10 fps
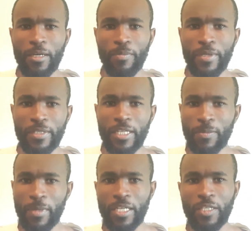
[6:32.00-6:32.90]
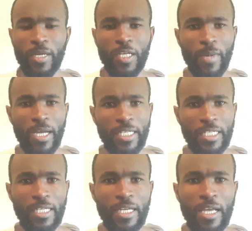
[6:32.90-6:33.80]
business management,
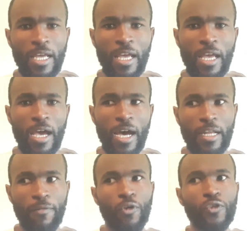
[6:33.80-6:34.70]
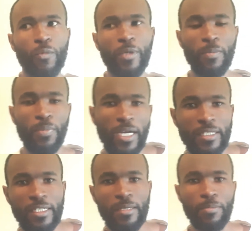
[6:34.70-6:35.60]
marketing, and I've also been
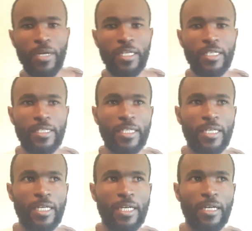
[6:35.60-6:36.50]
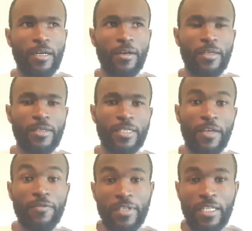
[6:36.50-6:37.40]
practicing
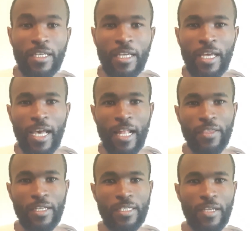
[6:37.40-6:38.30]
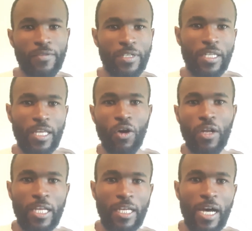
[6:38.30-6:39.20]
safety, health and safety in the
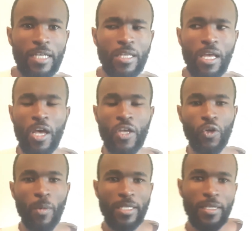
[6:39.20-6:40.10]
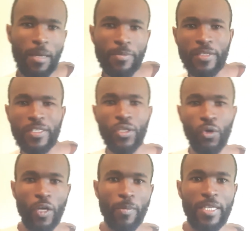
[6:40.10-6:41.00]
oil and gas. So I'm just
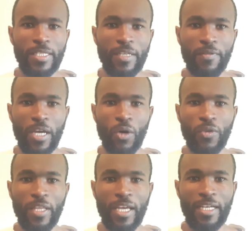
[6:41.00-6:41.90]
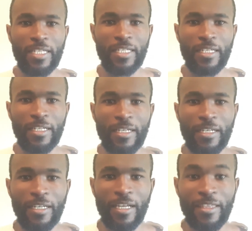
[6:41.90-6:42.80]
throwing my CV out there, and
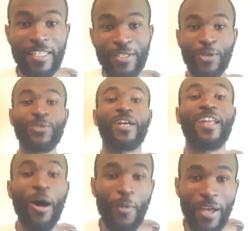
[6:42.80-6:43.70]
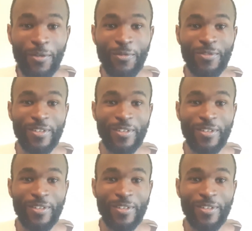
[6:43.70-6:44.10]
this is also a way of